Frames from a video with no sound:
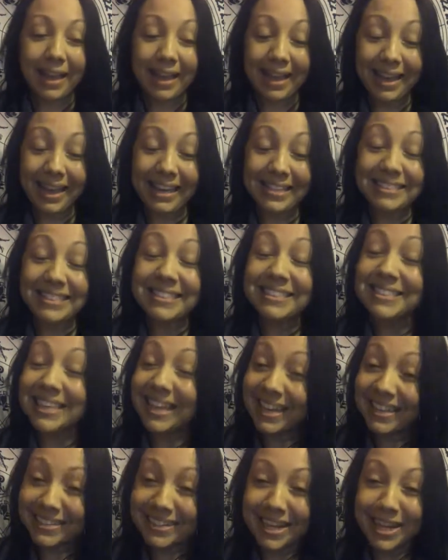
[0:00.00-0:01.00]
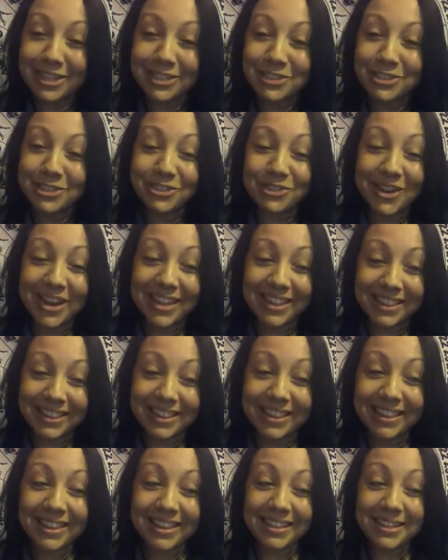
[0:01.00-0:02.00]
It did take a lot of strength.
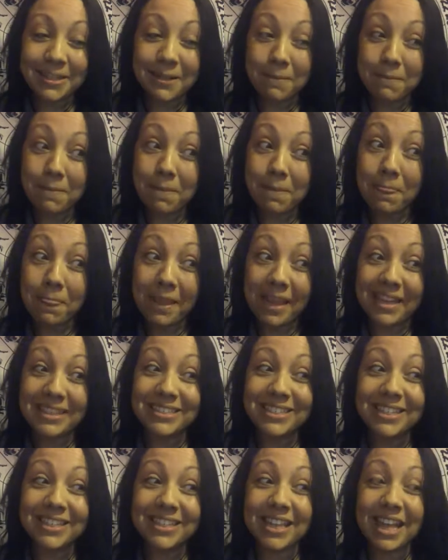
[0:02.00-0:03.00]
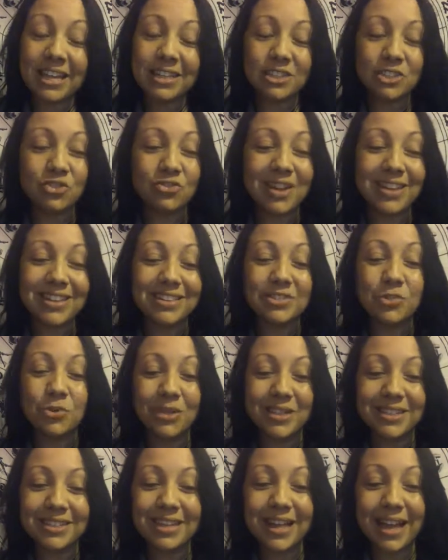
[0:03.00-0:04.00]
It took a lot of strength to
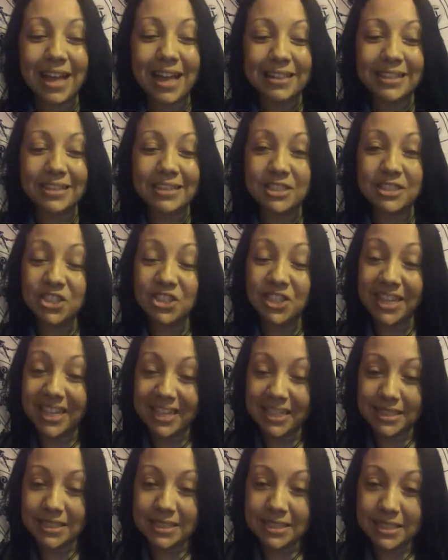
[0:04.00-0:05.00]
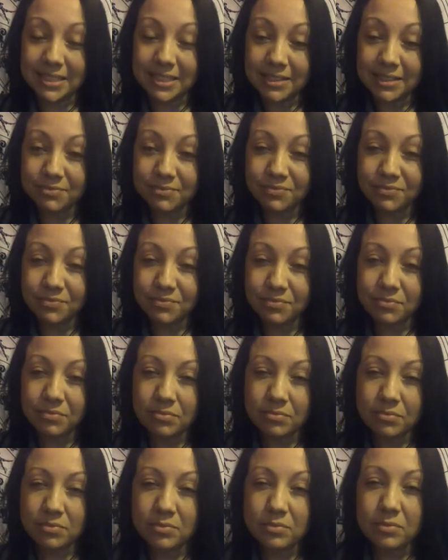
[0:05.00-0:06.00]
acknowledge it.
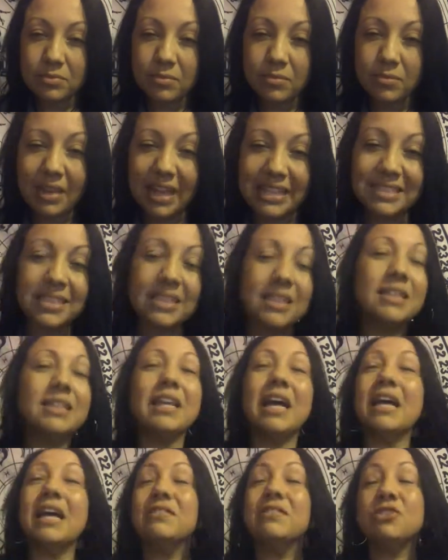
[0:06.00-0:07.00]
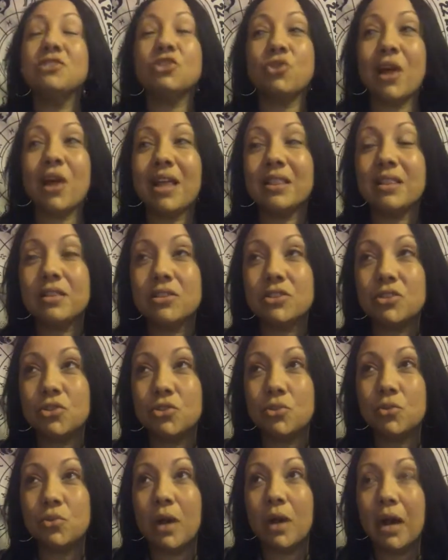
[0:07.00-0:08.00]
It took a lot of strength
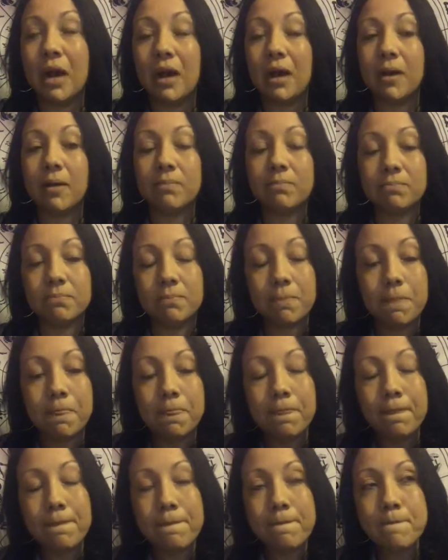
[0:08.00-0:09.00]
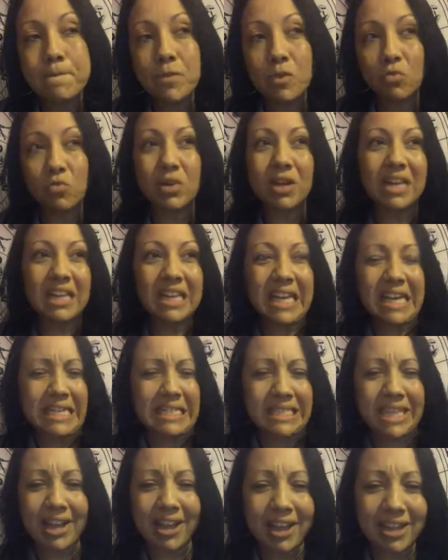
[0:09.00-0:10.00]
to realize
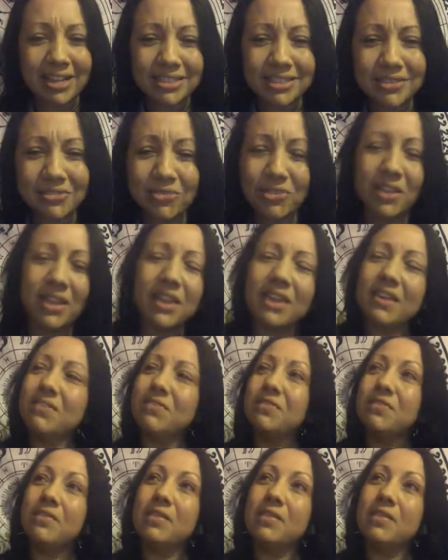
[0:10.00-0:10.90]
I had to forgive